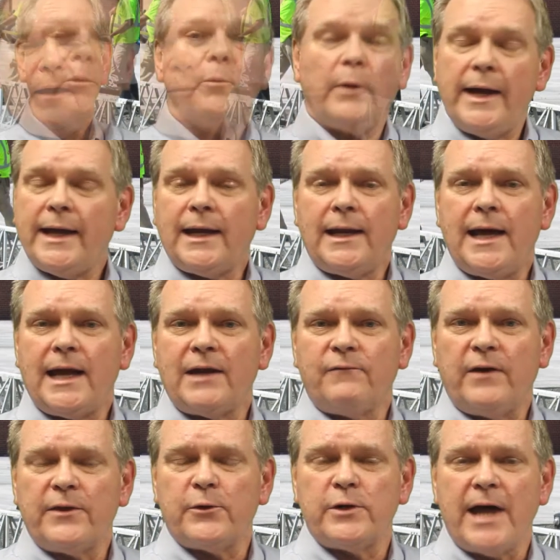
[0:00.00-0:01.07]
We had a lot
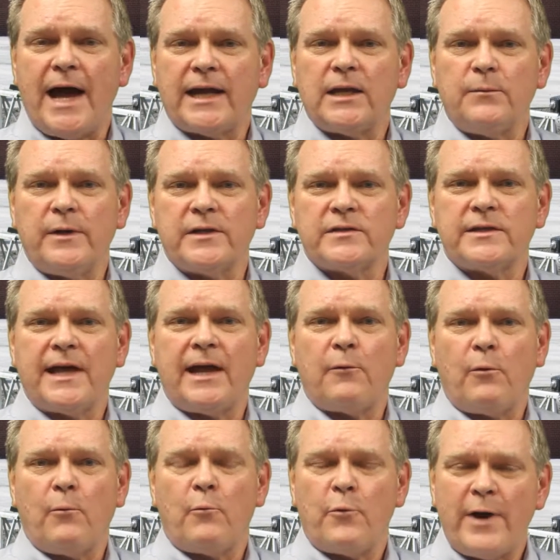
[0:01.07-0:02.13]
of other documents that
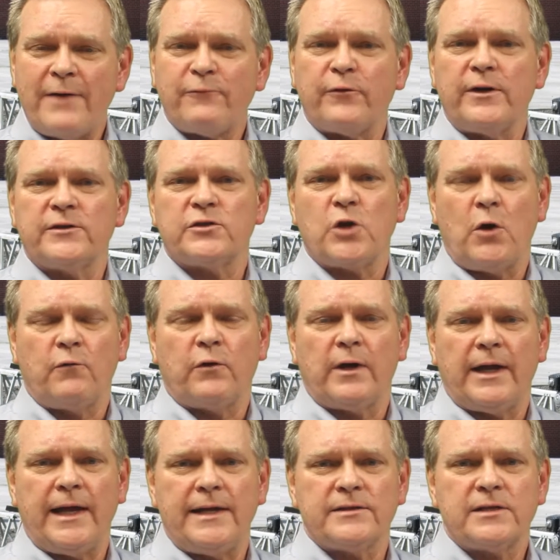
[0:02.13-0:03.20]
referenced
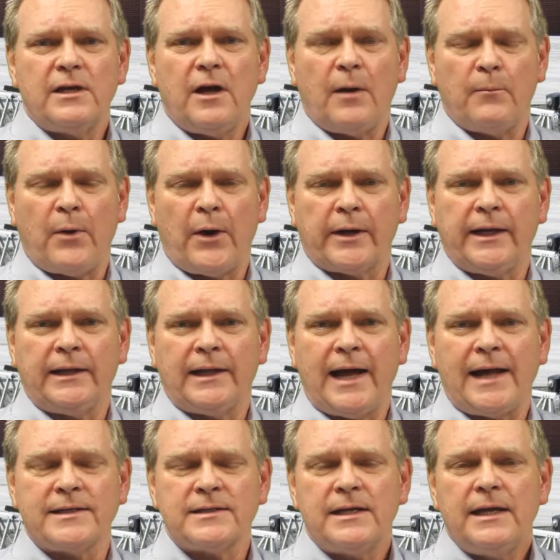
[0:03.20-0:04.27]
overlays on parking
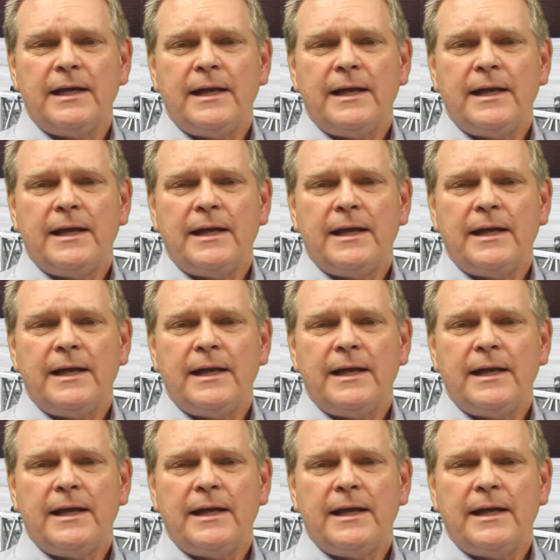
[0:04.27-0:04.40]
lots